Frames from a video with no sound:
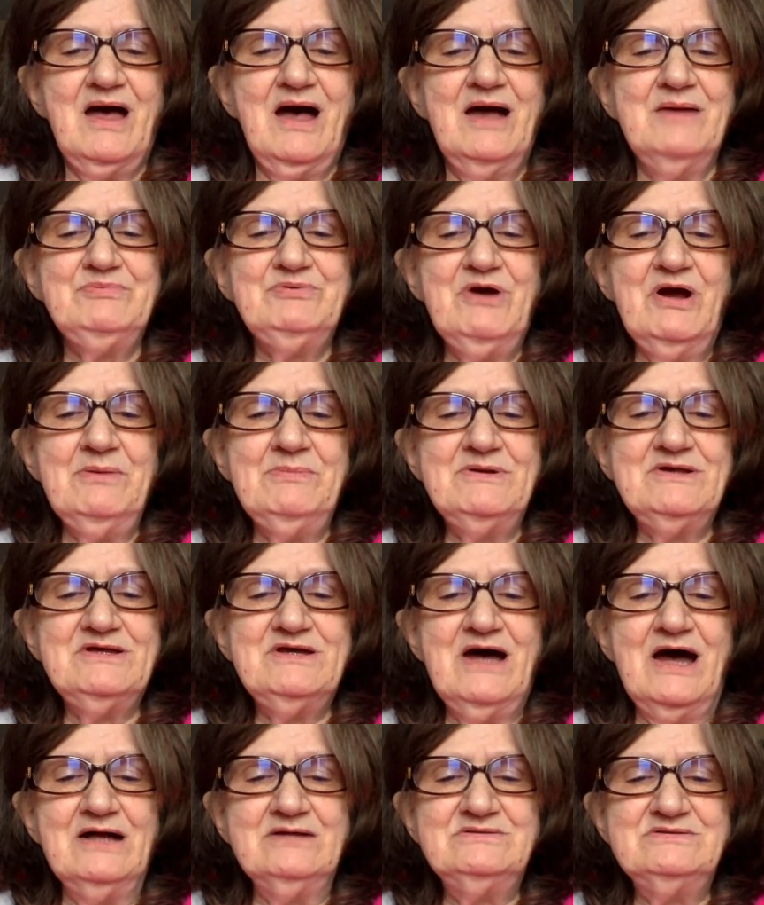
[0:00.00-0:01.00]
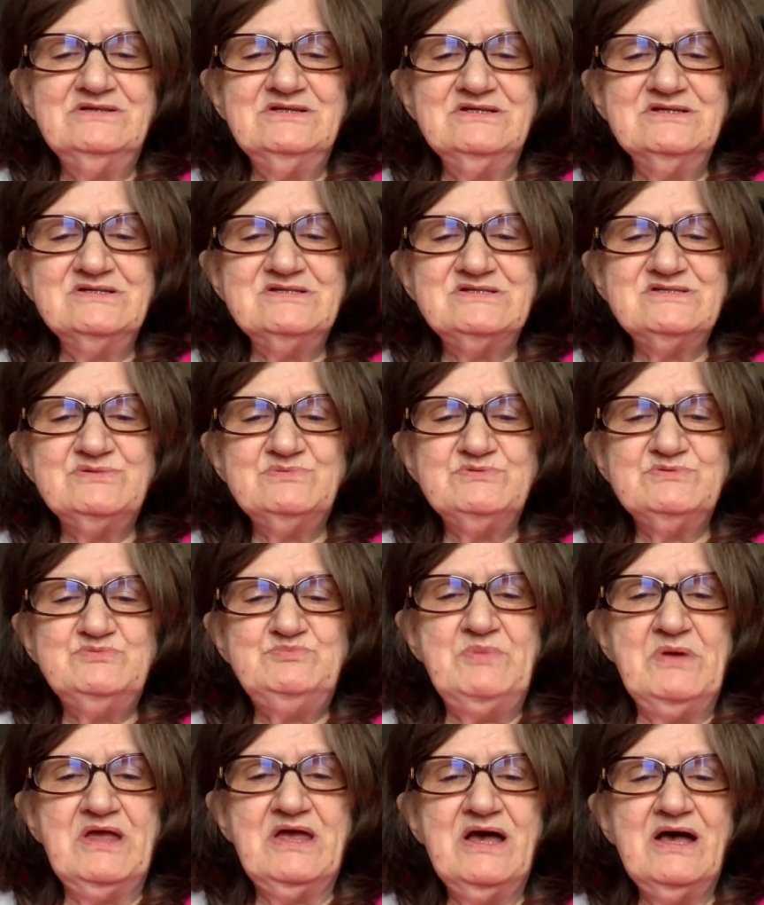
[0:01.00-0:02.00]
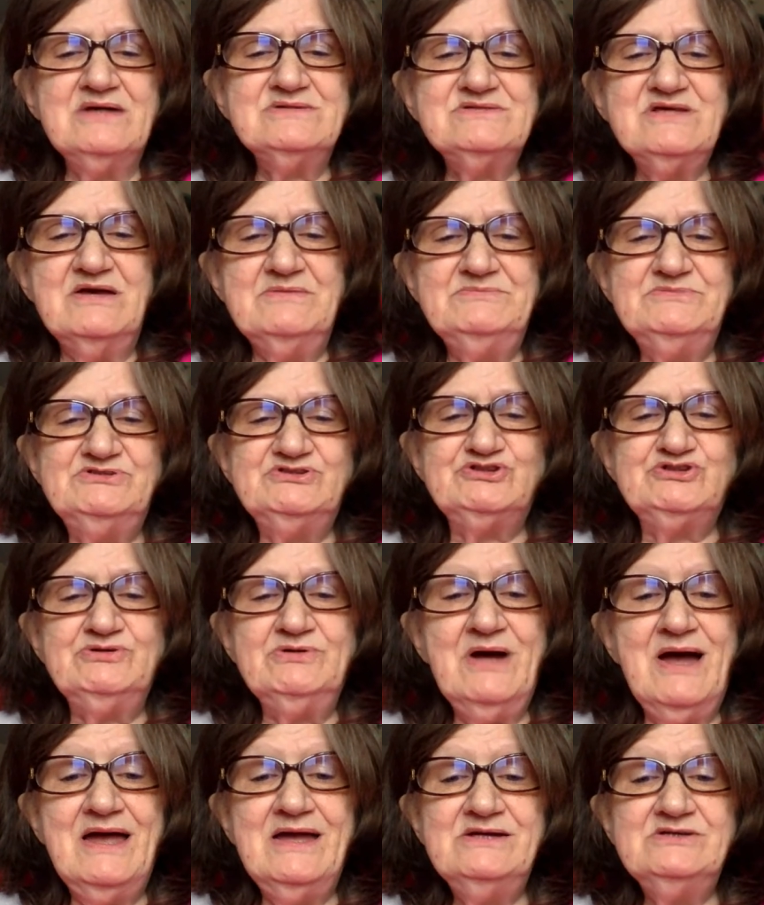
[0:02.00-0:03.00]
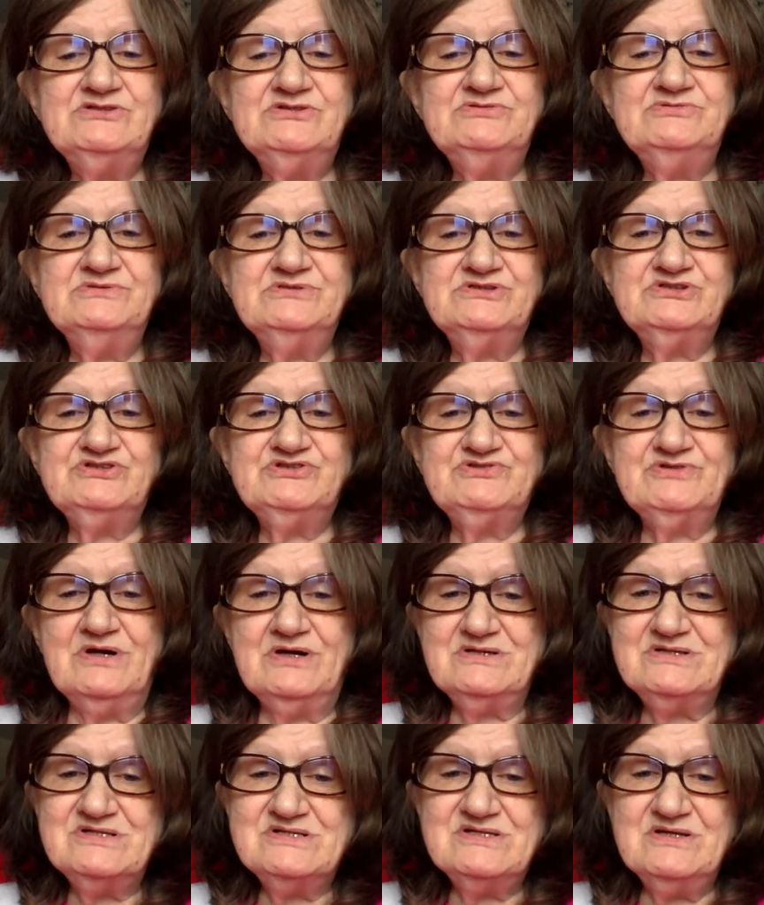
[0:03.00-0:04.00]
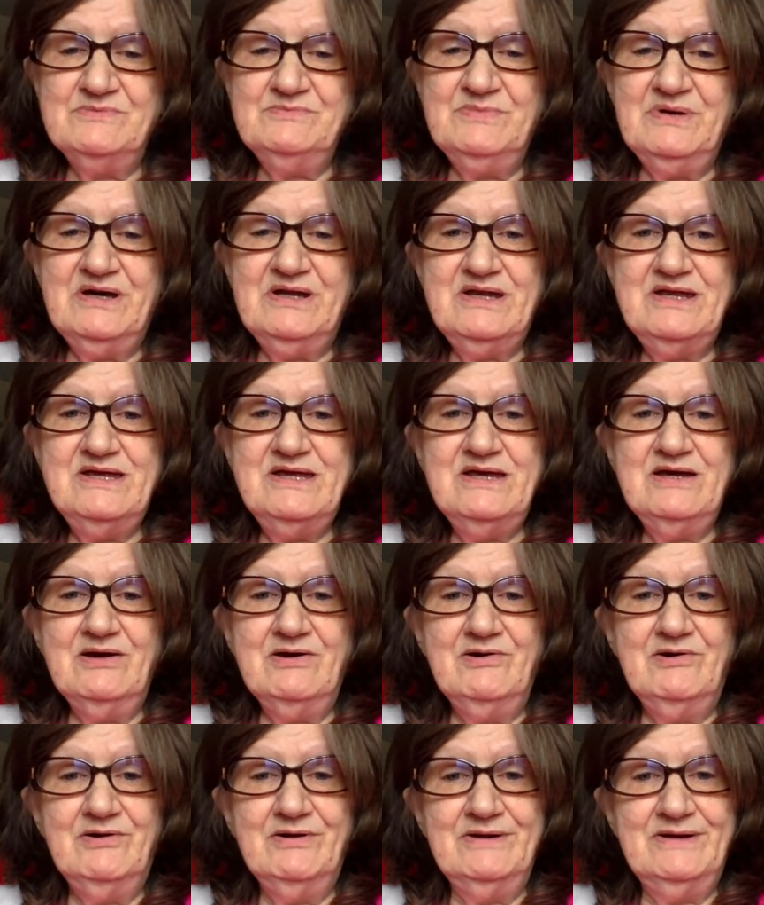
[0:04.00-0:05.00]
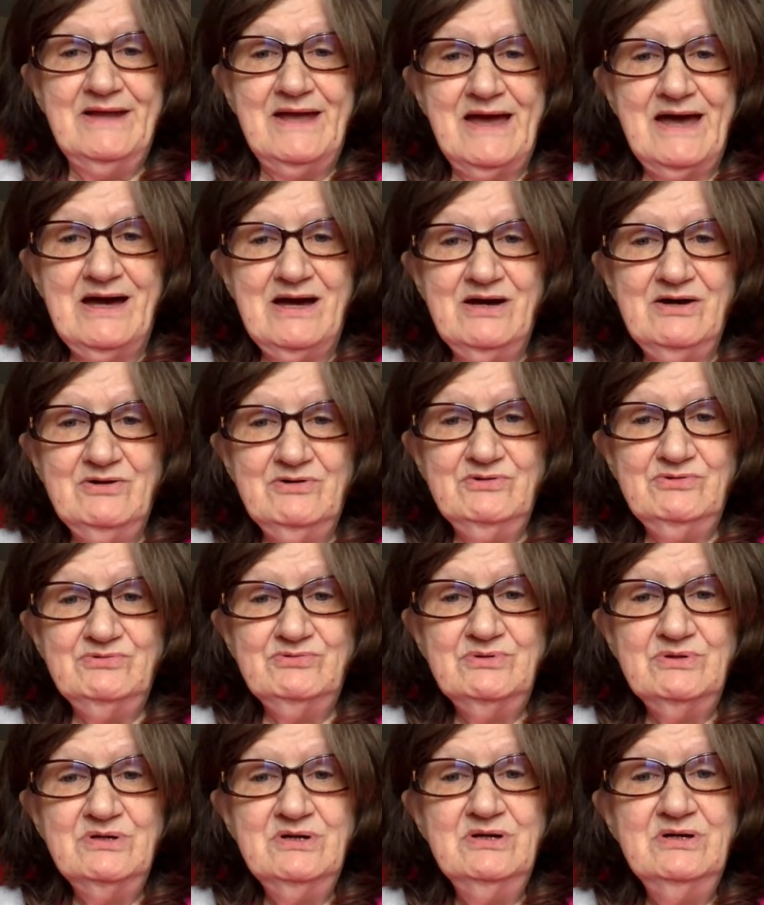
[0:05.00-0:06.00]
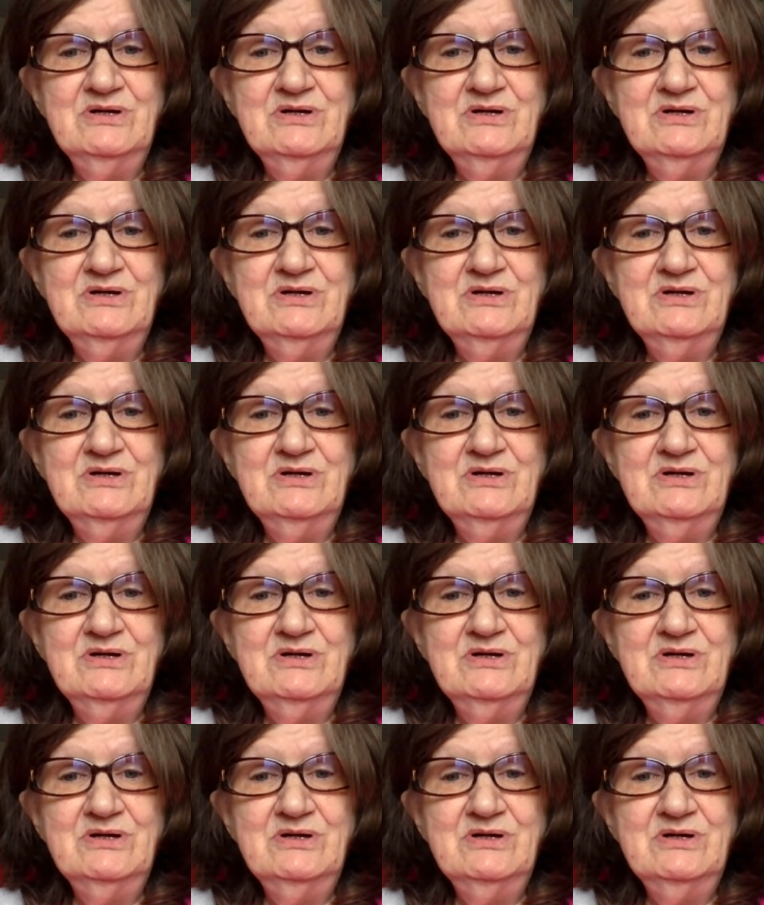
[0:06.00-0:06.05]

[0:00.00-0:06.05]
I probably got this was because I've been trying to instruct somebody on how